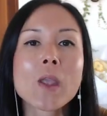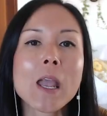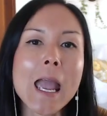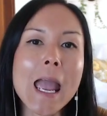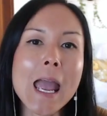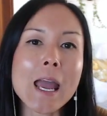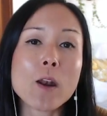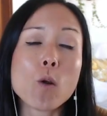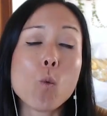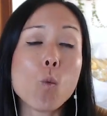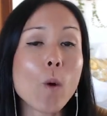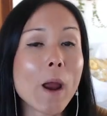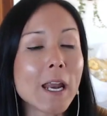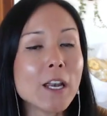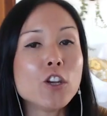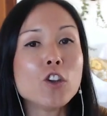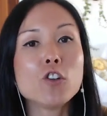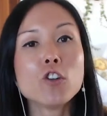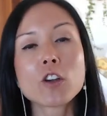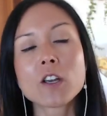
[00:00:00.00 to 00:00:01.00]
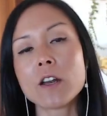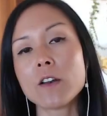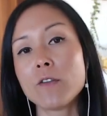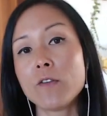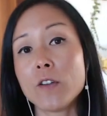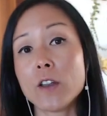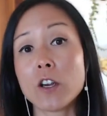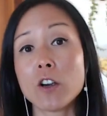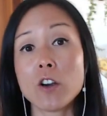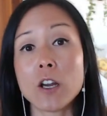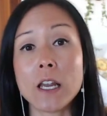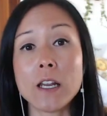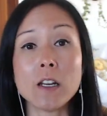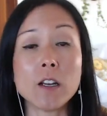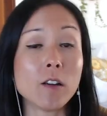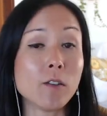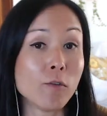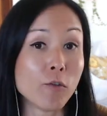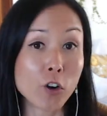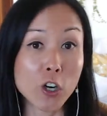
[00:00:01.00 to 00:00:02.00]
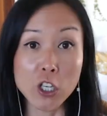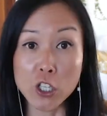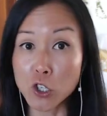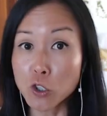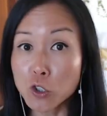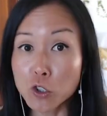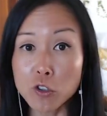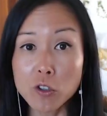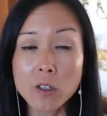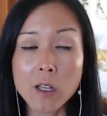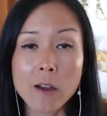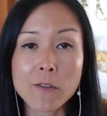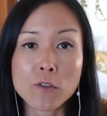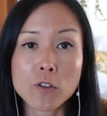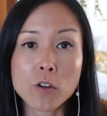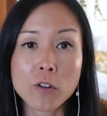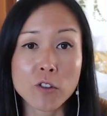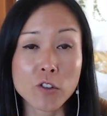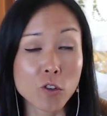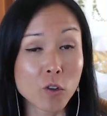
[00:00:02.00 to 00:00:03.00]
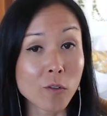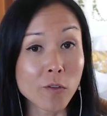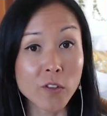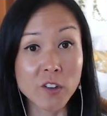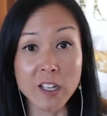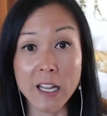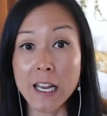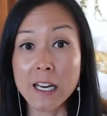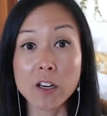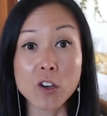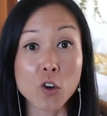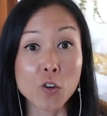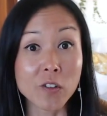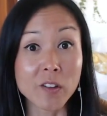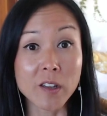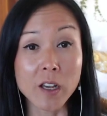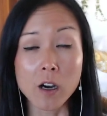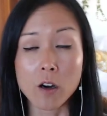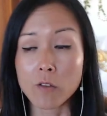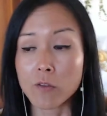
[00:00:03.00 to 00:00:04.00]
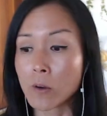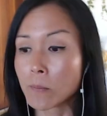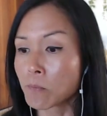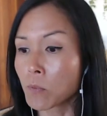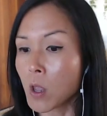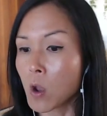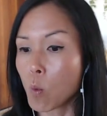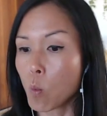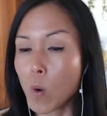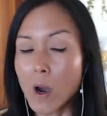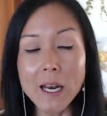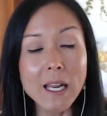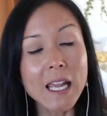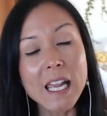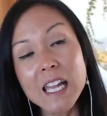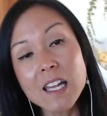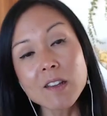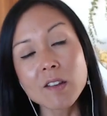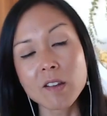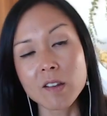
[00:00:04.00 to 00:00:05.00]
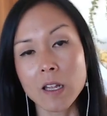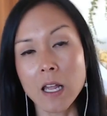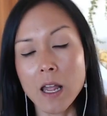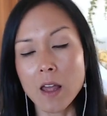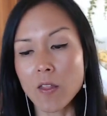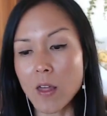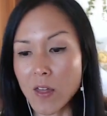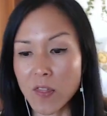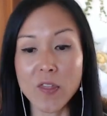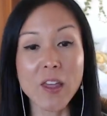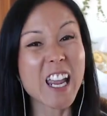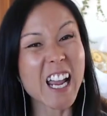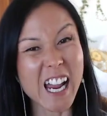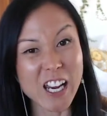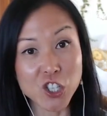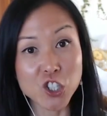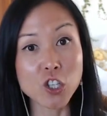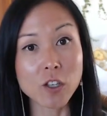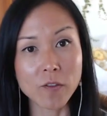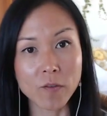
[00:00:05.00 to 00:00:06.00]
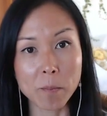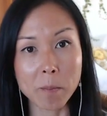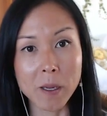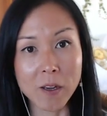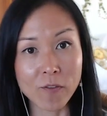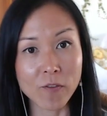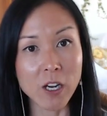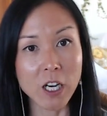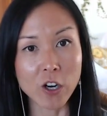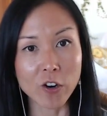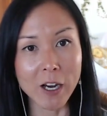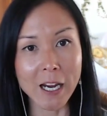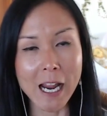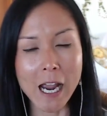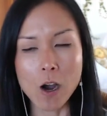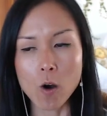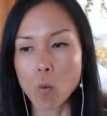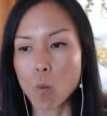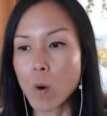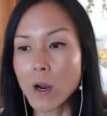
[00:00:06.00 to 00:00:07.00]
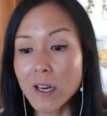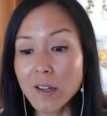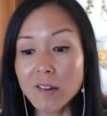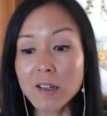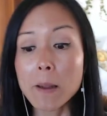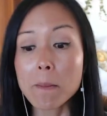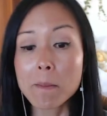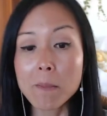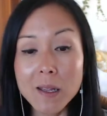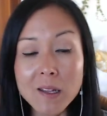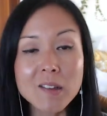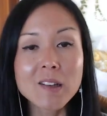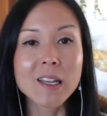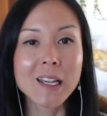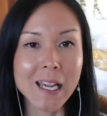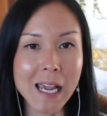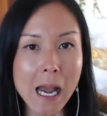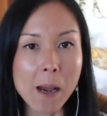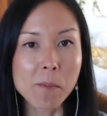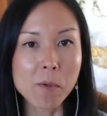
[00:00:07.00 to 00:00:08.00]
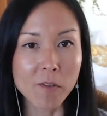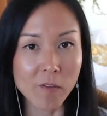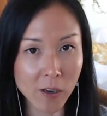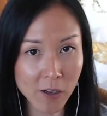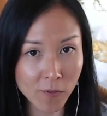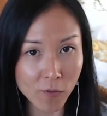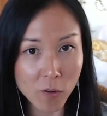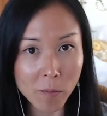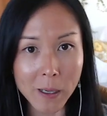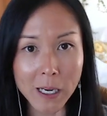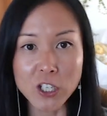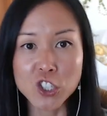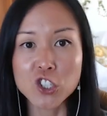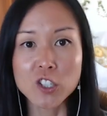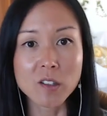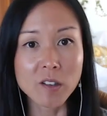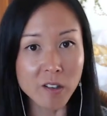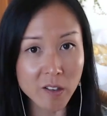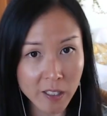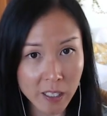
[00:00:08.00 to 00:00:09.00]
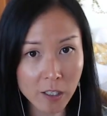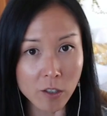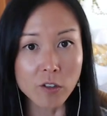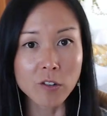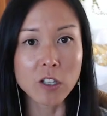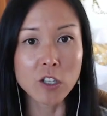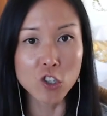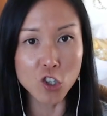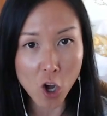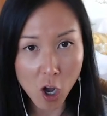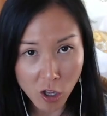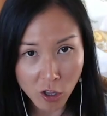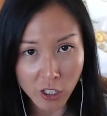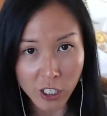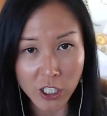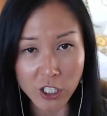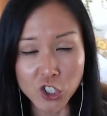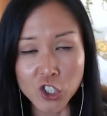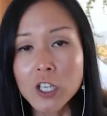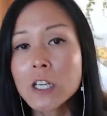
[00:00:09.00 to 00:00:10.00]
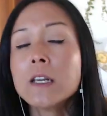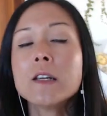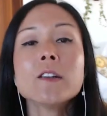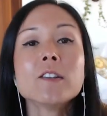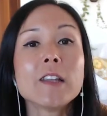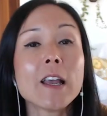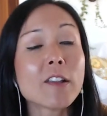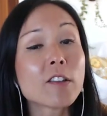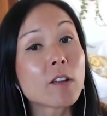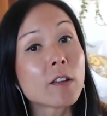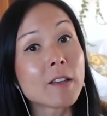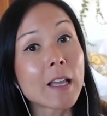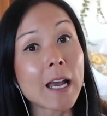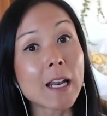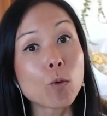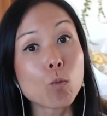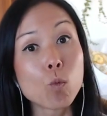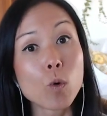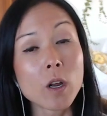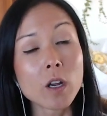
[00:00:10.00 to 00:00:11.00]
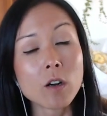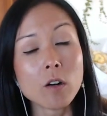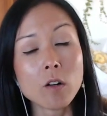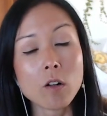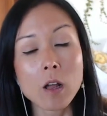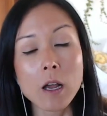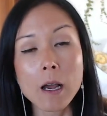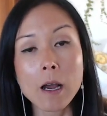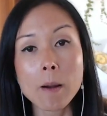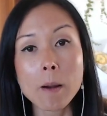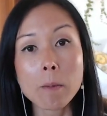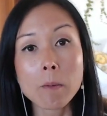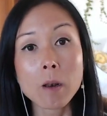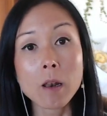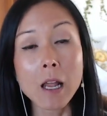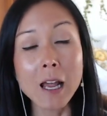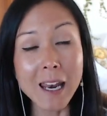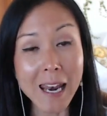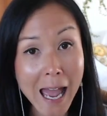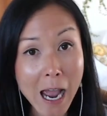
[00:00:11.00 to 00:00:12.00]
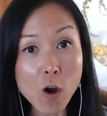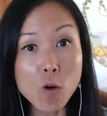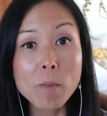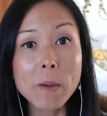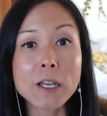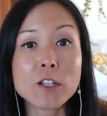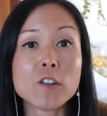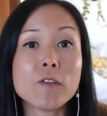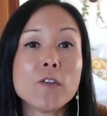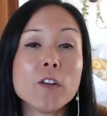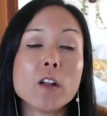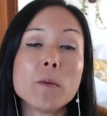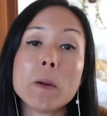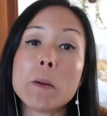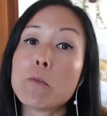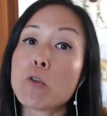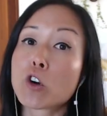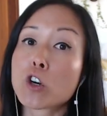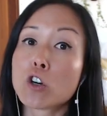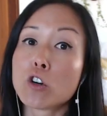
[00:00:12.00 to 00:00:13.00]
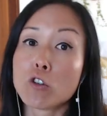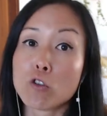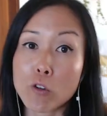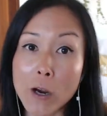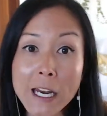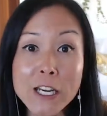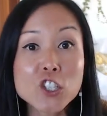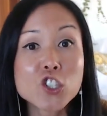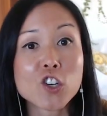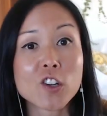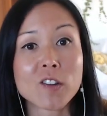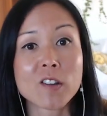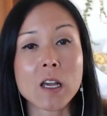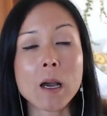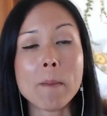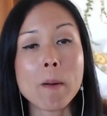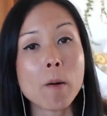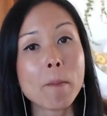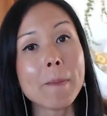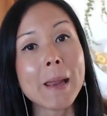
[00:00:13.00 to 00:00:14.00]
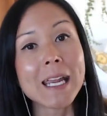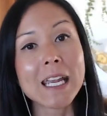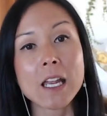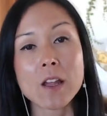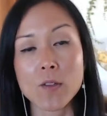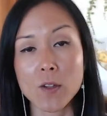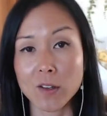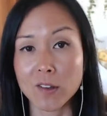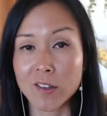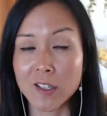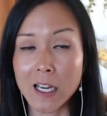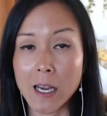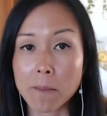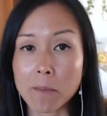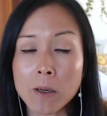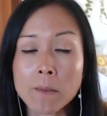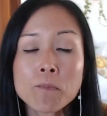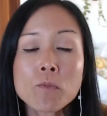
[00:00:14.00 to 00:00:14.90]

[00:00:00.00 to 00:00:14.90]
And when you look at fear in a very neutral level and sort of say to yourself, what is that thing I should be figuring out? What is that missing gap of information, skills, and knowledge that's, that will allow me to feel a bit more courageous about making this step?